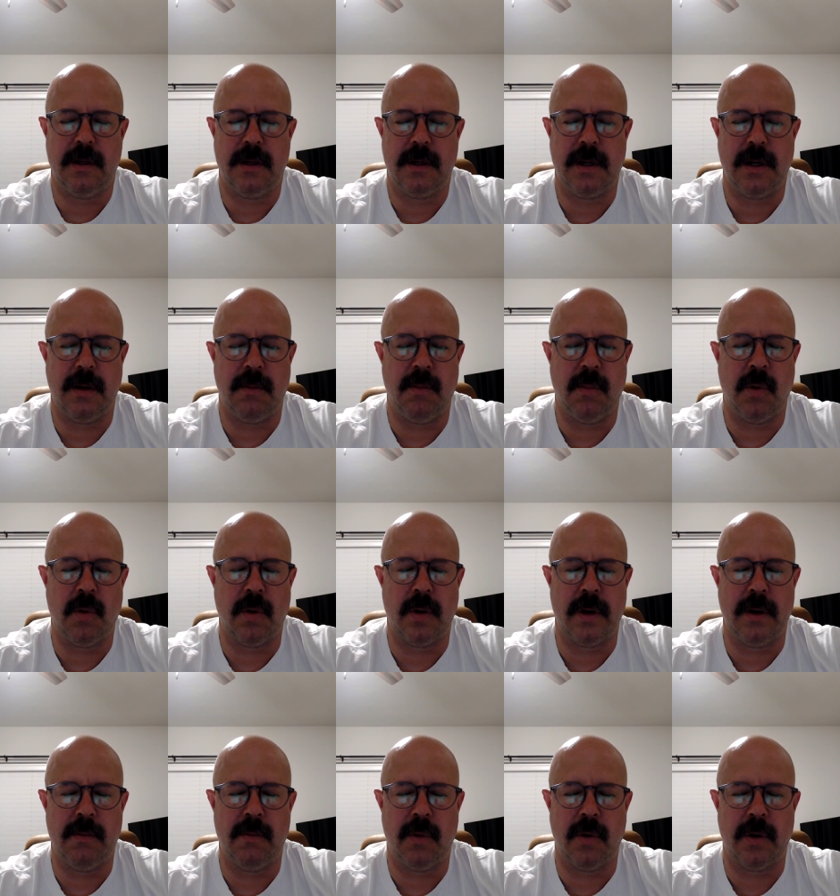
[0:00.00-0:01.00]
come more
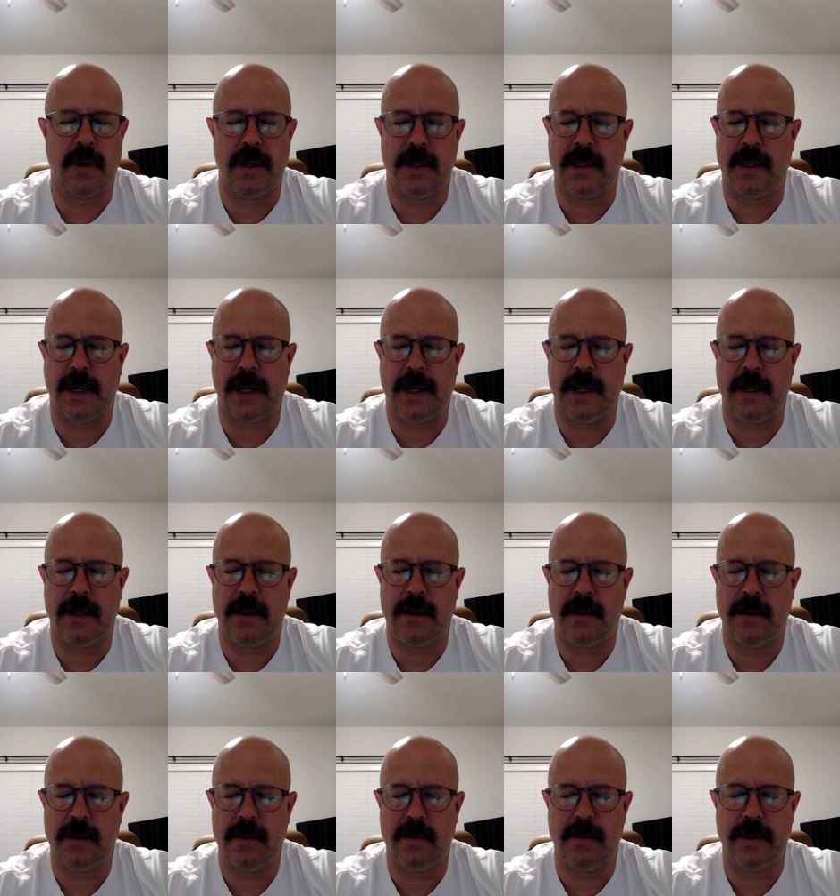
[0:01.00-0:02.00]
and more in line
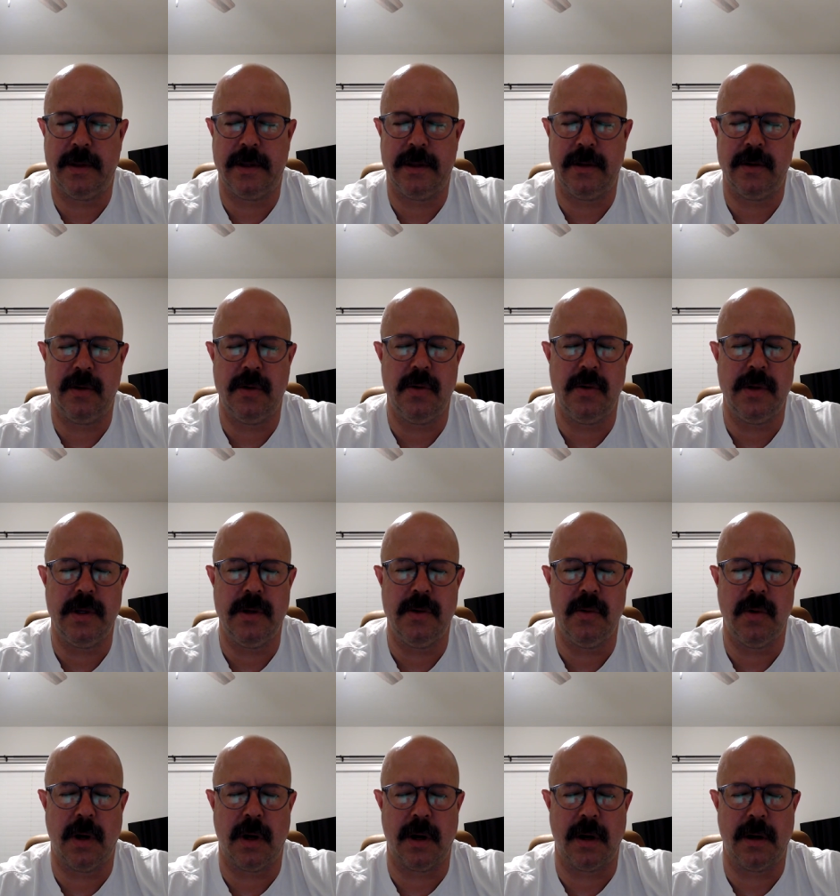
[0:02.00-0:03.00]
with who
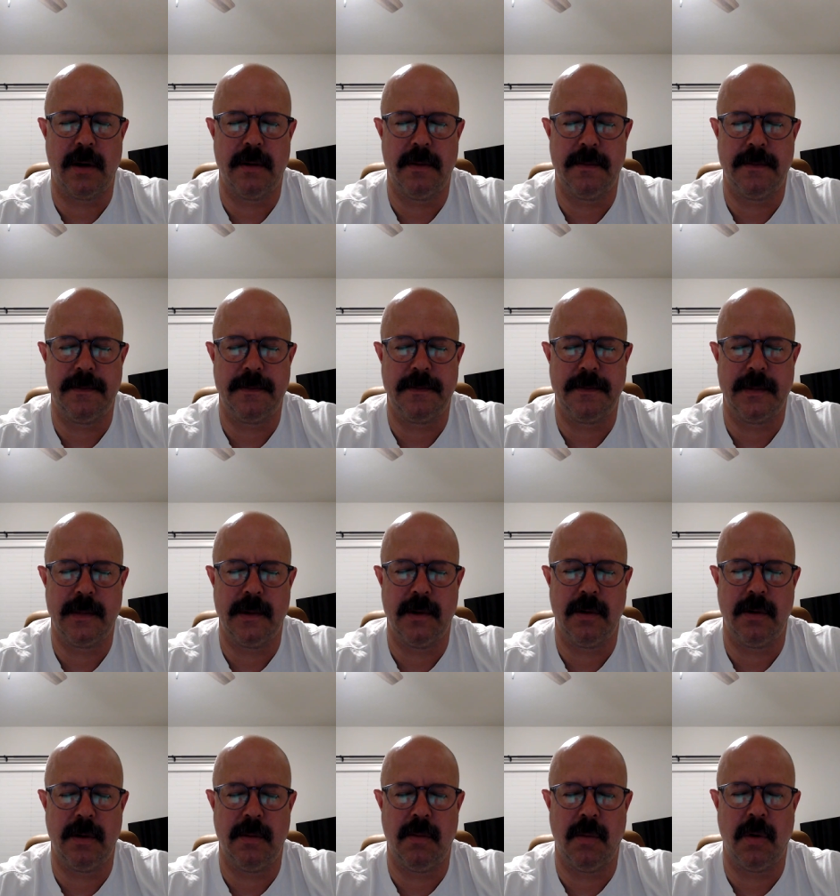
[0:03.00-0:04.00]
you are,
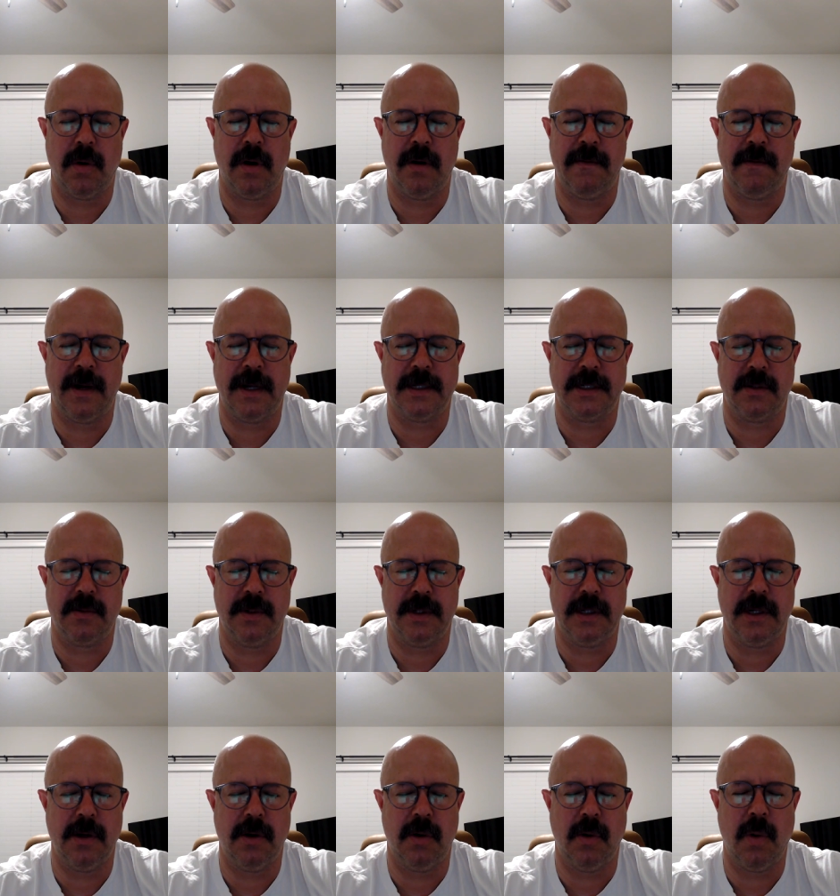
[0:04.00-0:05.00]
or more of us would
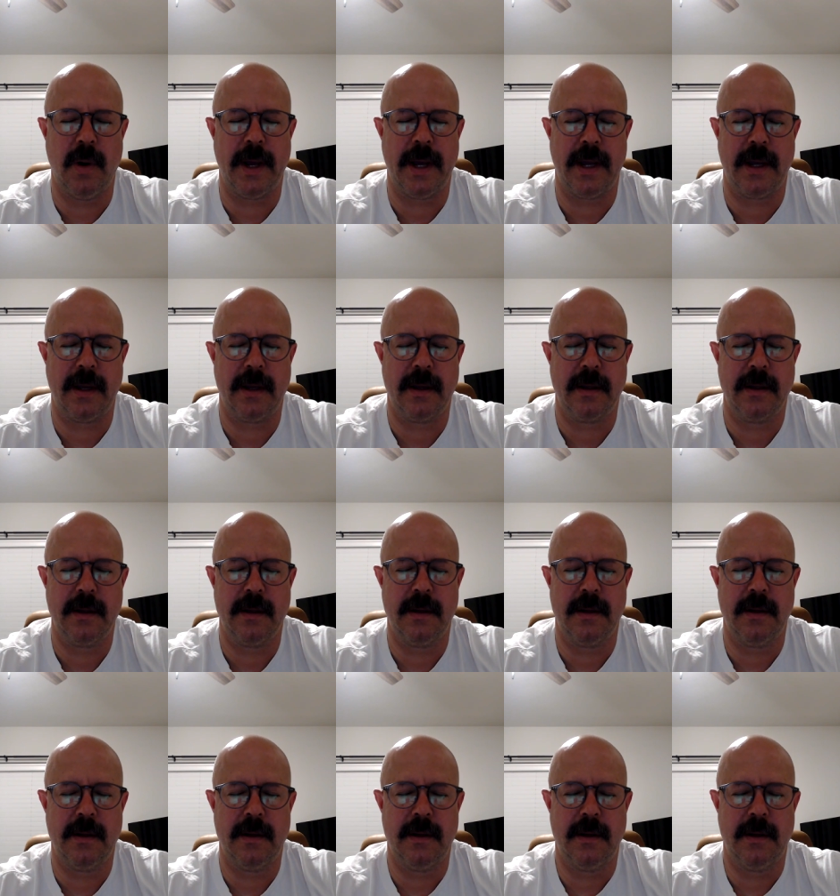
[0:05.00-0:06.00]
go away.
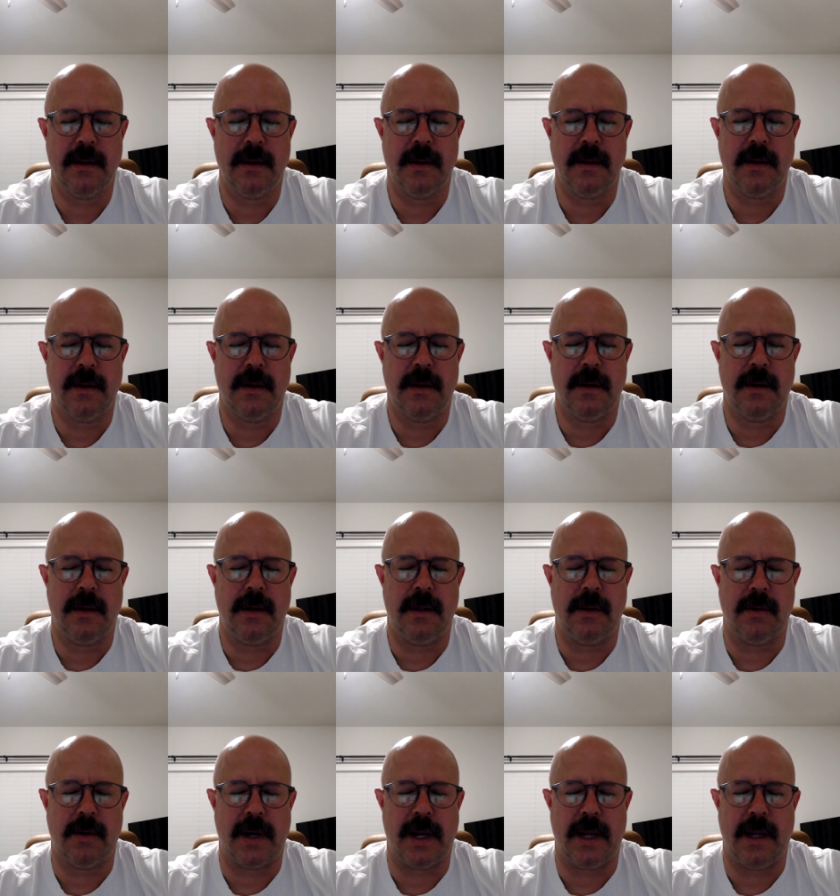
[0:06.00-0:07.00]
And
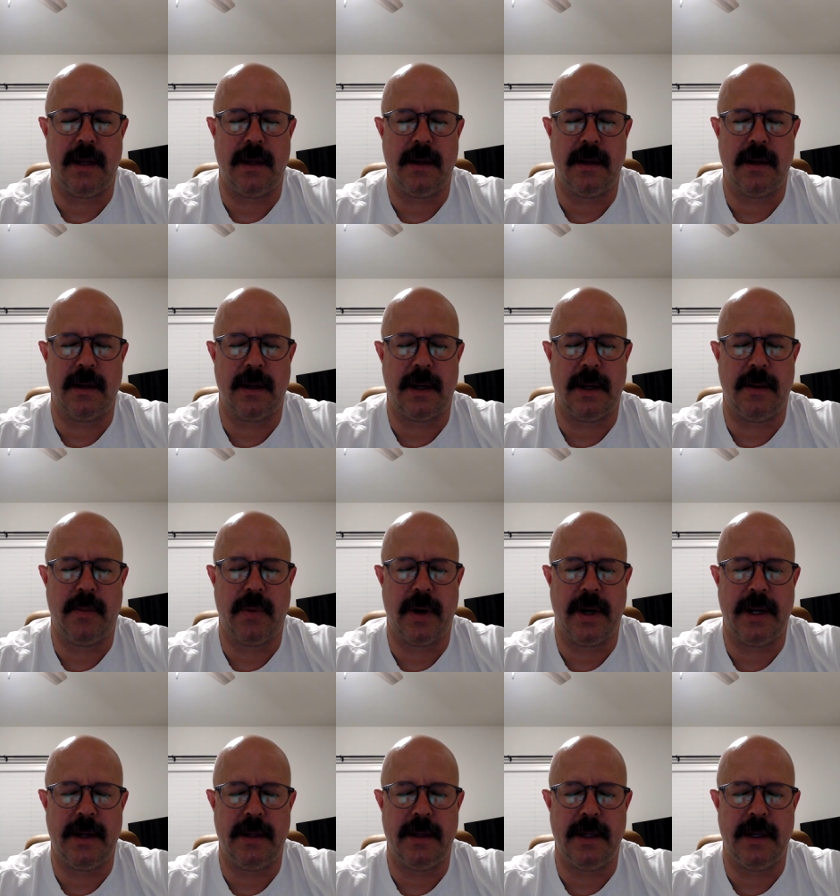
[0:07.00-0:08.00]
Lord, I, I
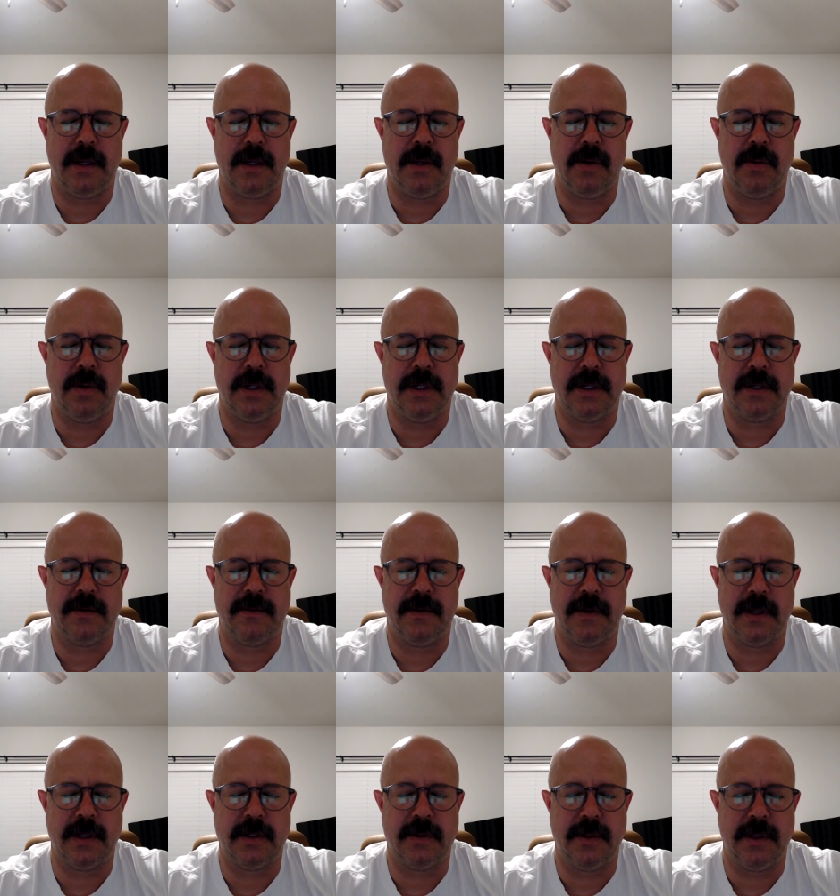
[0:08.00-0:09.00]
pray that you would just fill
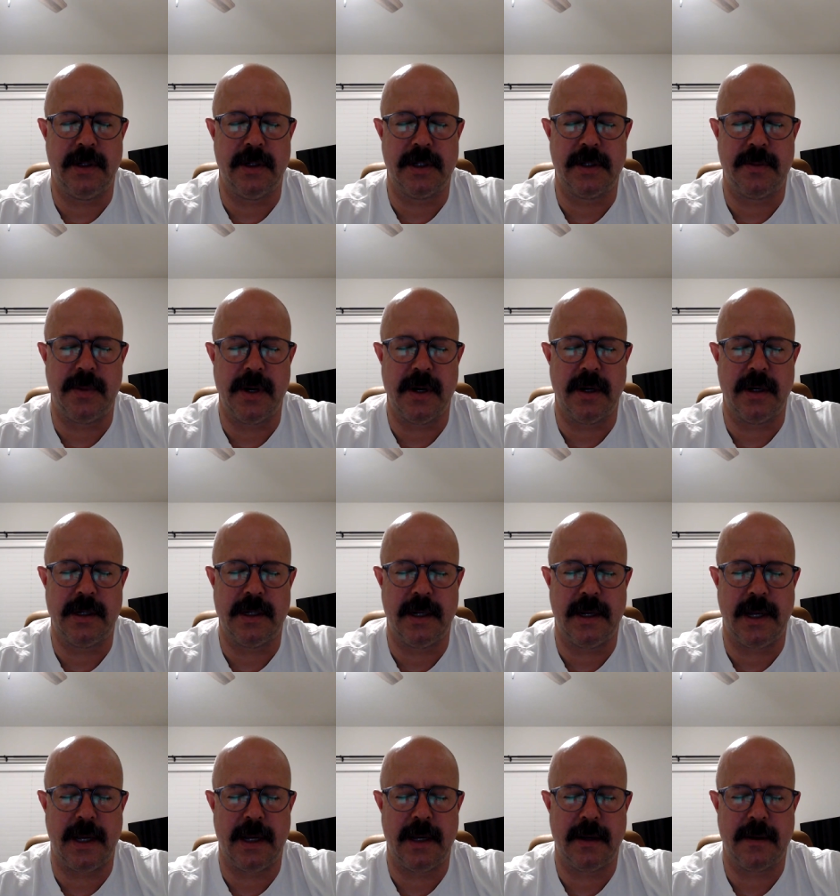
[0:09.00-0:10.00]
us with your spirit
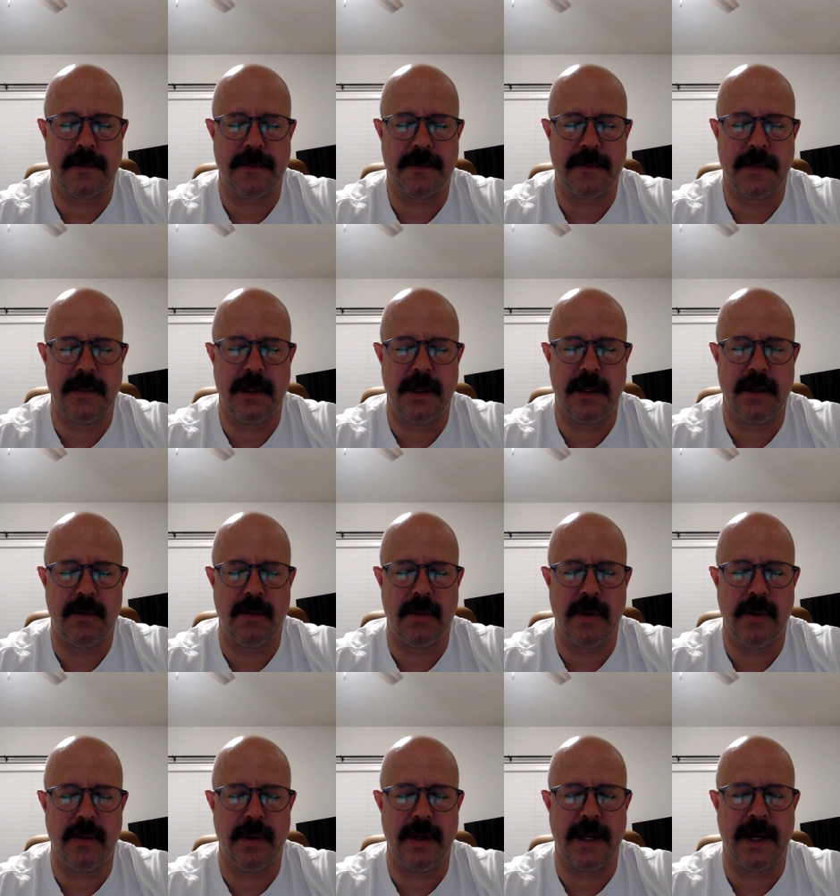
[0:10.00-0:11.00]
today that we
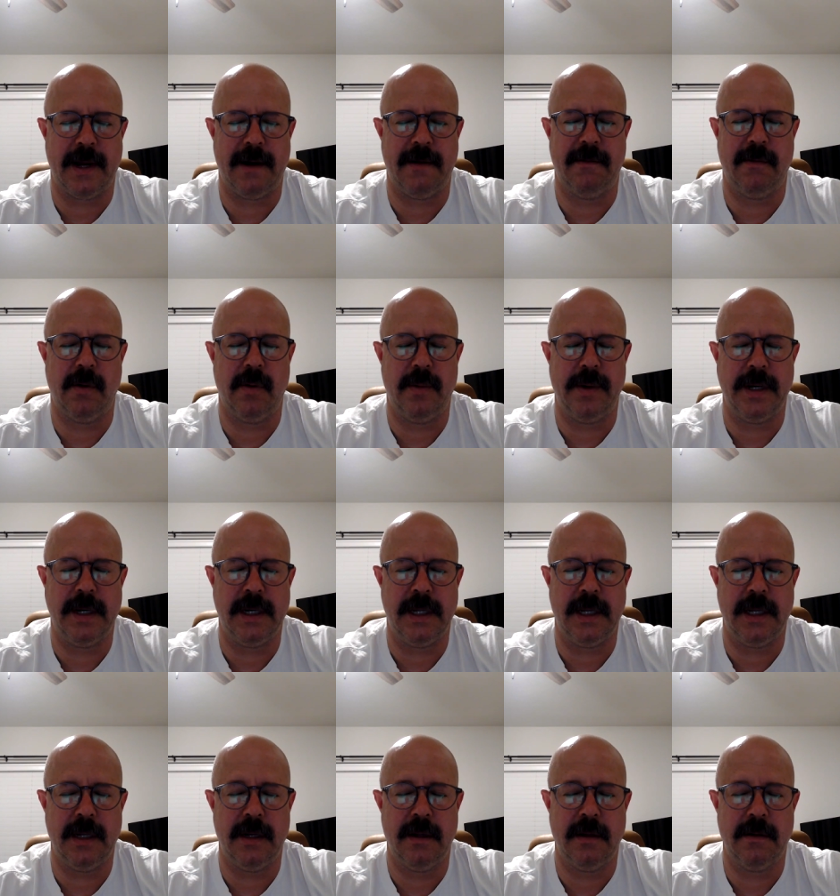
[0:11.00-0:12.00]
would have what we
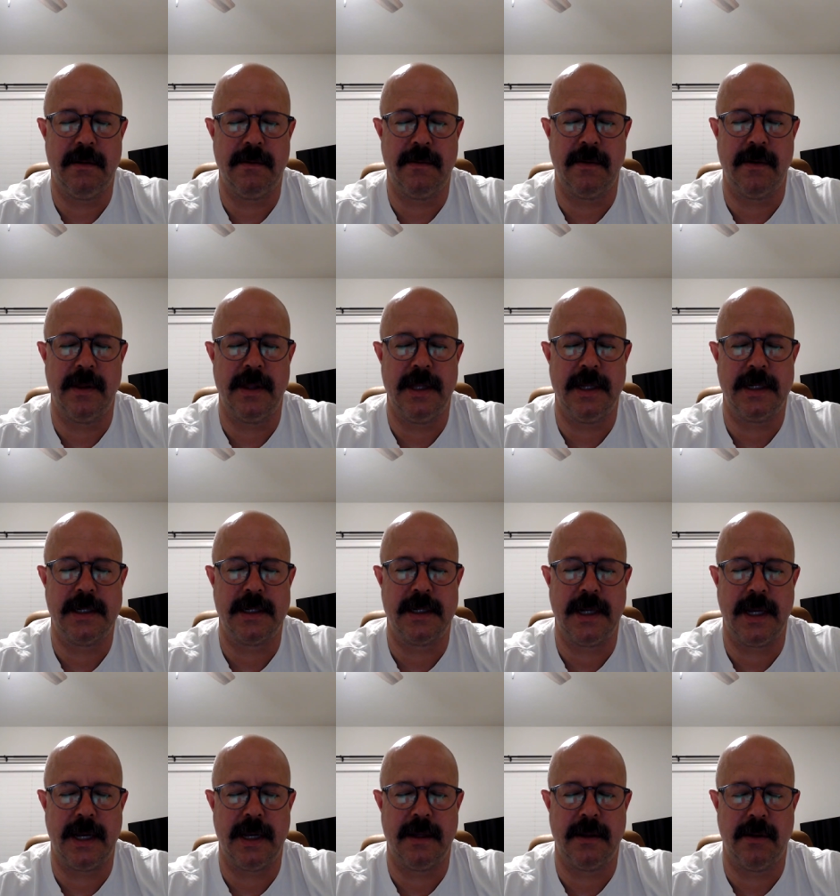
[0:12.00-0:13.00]
need for this
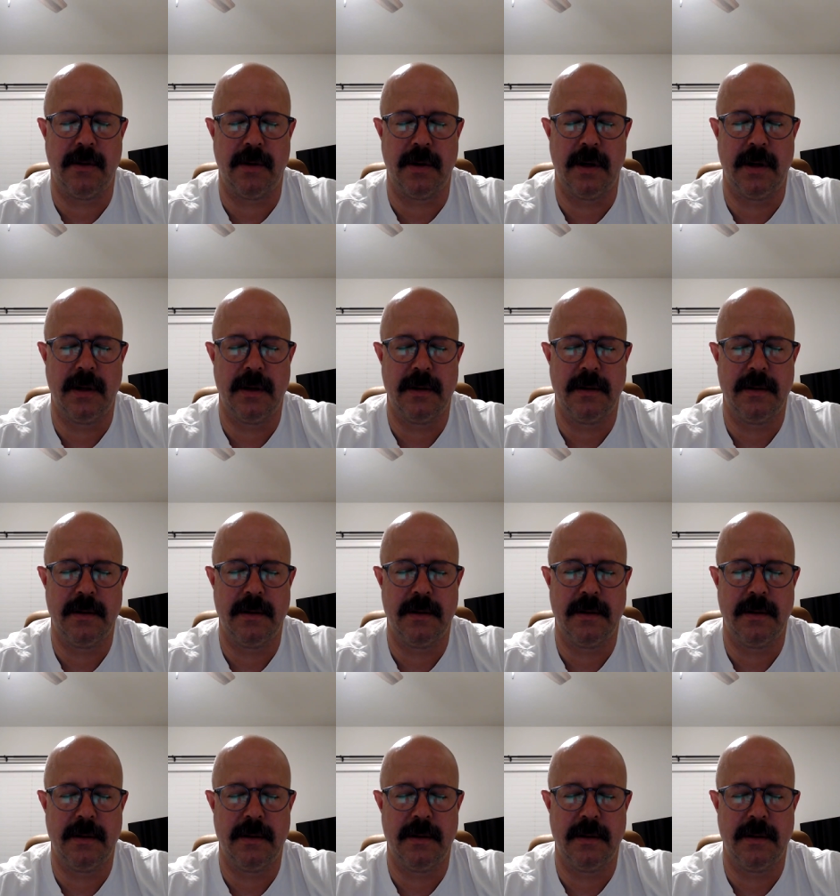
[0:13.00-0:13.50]
day, Lord.